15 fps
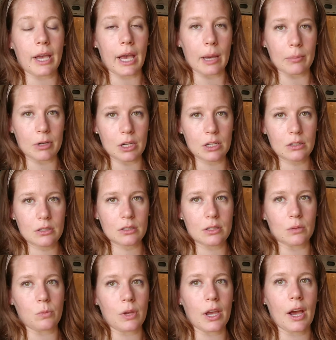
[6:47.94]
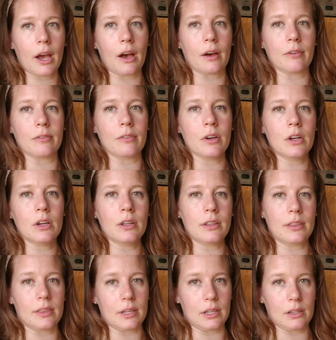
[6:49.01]
cabinets, then we have
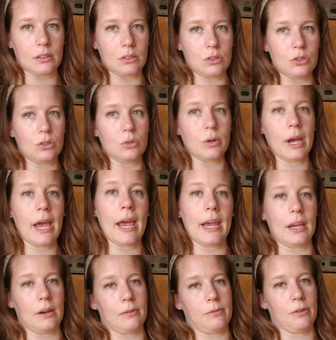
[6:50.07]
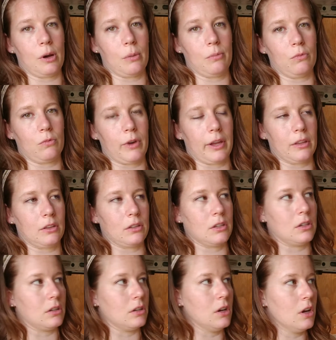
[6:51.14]
things to hang from rather
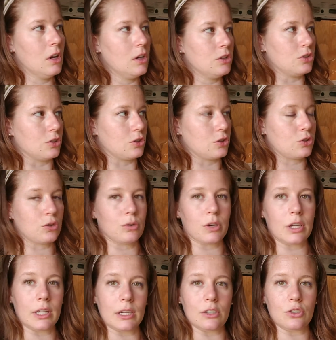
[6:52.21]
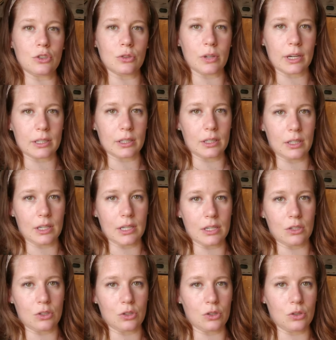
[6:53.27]
than just screwing it directly
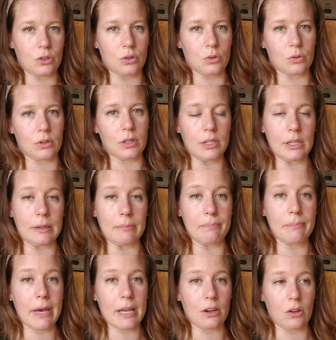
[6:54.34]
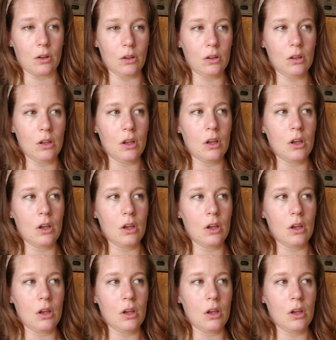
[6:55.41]
into the metal.